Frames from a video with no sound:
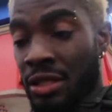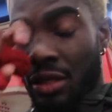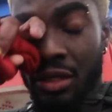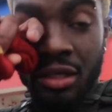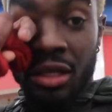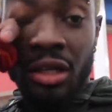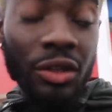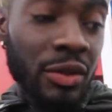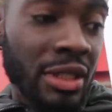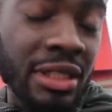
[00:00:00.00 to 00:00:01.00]
So, you
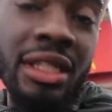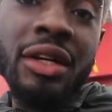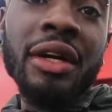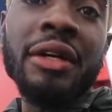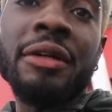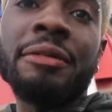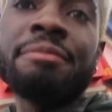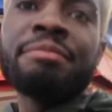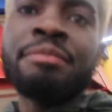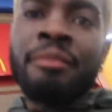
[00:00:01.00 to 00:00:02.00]
don't know the thing going on.
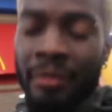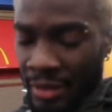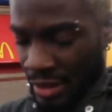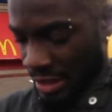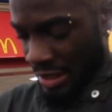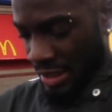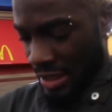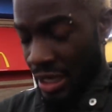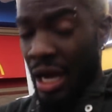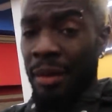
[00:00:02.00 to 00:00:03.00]

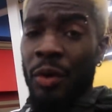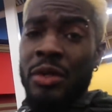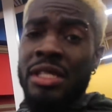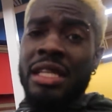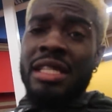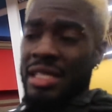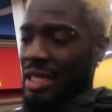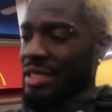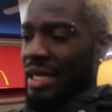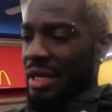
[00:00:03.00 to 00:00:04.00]
Almost
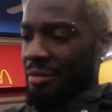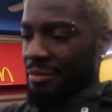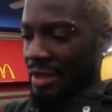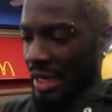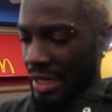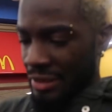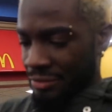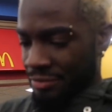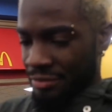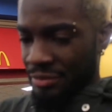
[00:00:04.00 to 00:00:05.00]
Easter time,
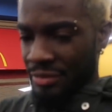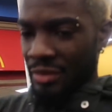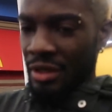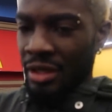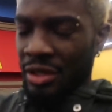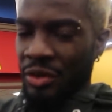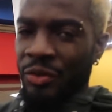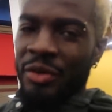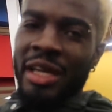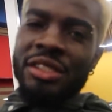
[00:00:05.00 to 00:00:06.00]
and
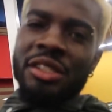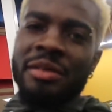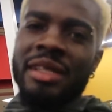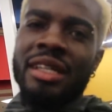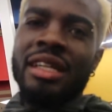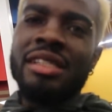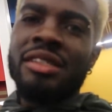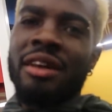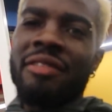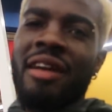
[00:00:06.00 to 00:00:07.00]
we are Jamaican,
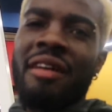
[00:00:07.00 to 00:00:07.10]
so if